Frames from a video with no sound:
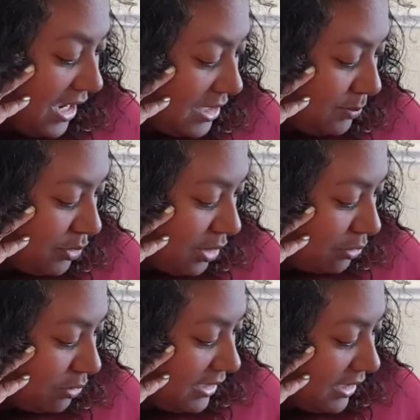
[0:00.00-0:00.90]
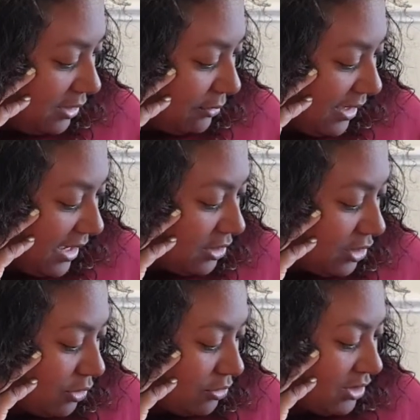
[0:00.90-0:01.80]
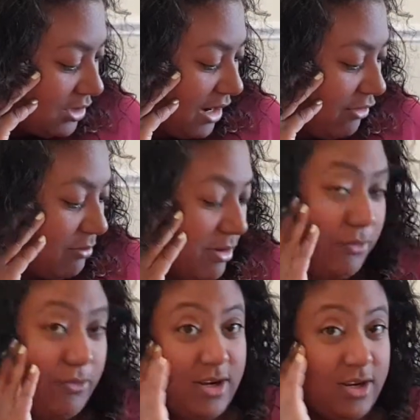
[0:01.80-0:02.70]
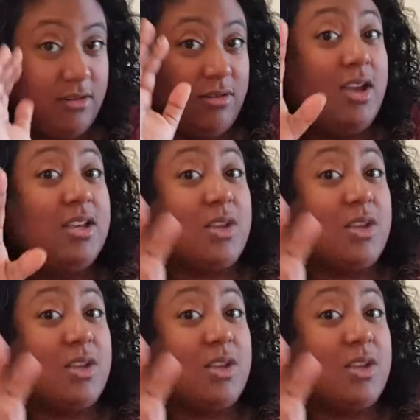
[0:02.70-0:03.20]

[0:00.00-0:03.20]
edible gold leaf, and golden caramel Freddo.